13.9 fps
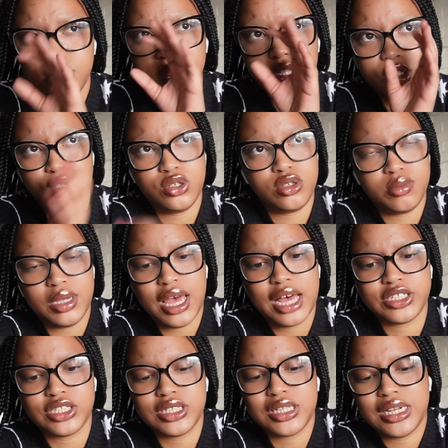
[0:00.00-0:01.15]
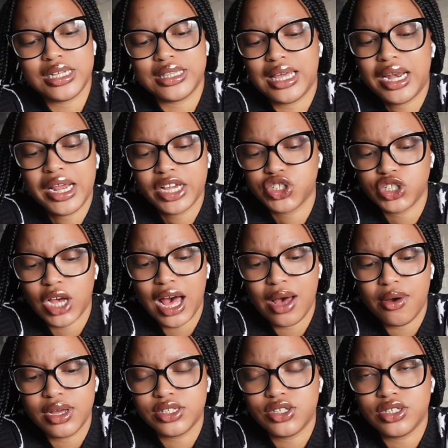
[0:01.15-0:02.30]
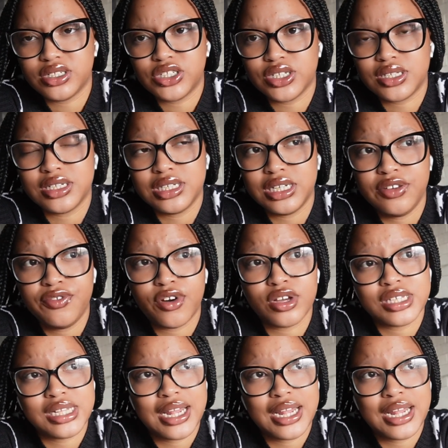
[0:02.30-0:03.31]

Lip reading: excuse me, I just needed that extra hour to just defrost.